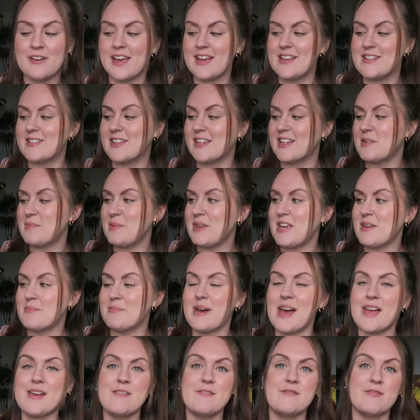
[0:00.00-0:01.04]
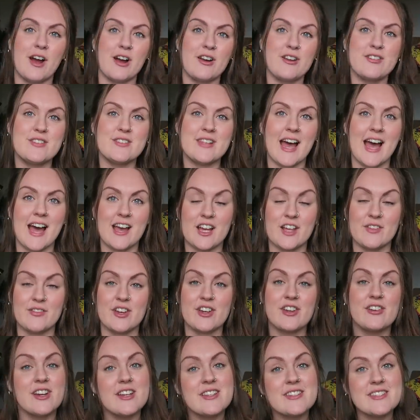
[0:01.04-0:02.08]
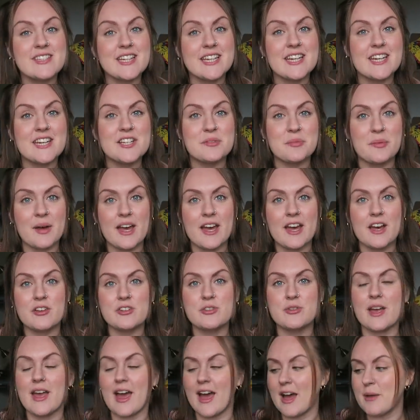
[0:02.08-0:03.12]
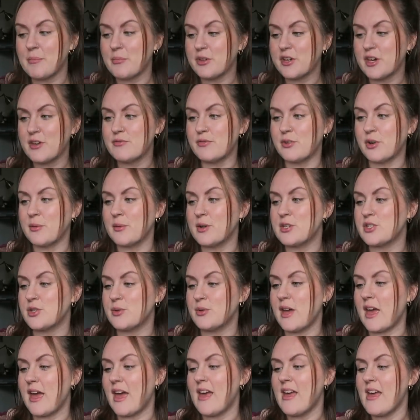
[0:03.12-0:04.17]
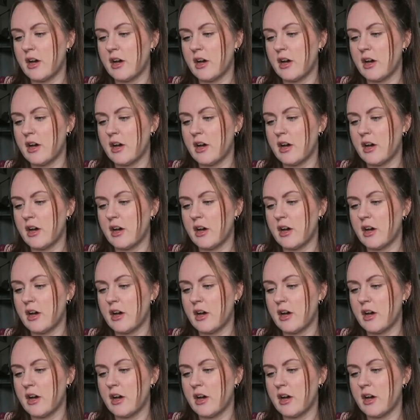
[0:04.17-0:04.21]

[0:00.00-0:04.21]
It is going to be my first Agatha Christie as well, so I am looking forward to it.